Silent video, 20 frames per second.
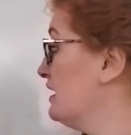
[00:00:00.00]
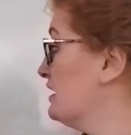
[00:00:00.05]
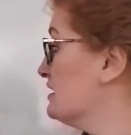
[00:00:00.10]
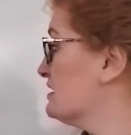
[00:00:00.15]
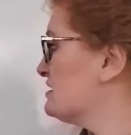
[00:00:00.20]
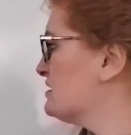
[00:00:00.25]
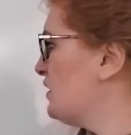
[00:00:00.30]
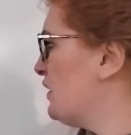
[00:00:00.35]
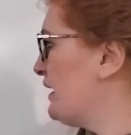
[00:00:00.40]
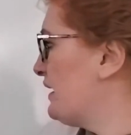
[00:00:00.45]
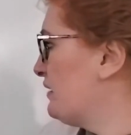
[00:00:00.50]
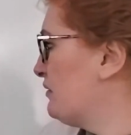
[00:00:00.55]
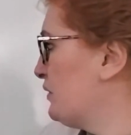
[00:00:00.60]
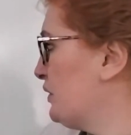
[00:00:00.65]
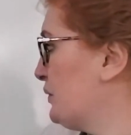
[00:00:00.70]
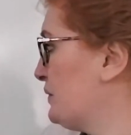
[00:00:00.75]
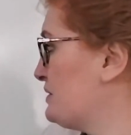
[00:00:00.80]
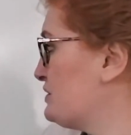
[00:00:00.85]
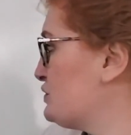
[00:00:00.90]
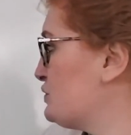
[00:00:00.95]
So I'm
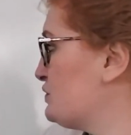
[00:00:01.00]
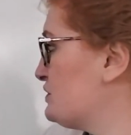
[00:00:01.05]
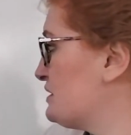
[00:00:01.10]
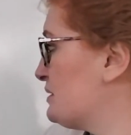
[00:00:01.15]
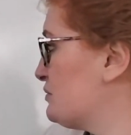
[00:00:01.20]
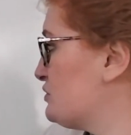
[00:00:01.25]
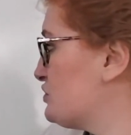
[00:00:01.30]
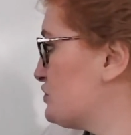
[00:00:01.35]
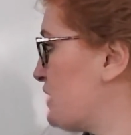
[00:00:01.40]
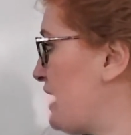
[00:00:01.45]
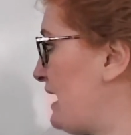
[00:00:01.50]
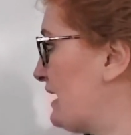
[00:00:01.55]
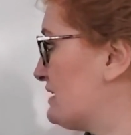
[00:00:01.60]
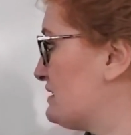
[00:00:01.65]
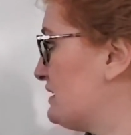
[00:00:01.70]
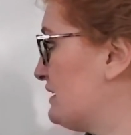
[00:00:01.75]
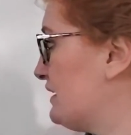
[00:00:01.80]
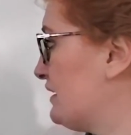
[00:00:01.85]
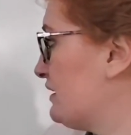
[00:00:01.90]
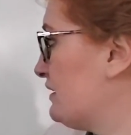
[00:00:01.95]
going to subtract
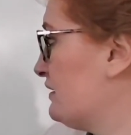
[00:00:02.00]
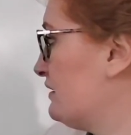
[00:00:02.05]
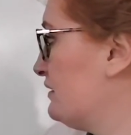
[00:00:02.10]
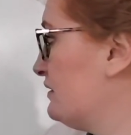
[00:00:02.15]
here.